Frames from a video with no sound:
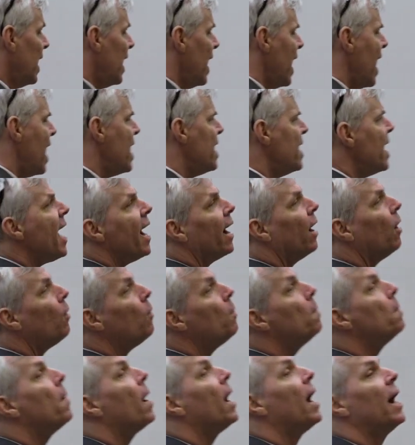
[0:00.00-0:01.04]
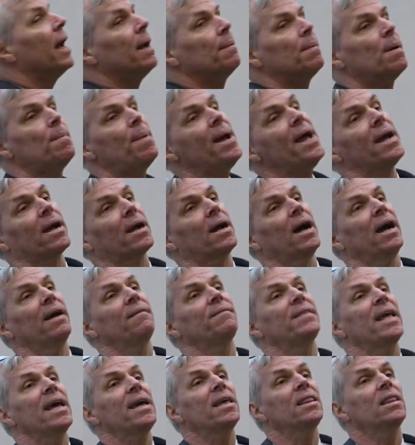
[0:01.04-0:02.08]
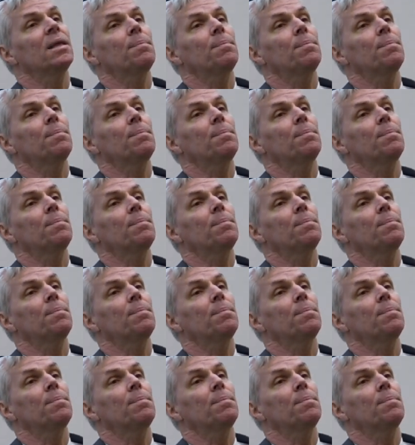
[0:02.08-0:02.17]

And now I am a bank. I have taken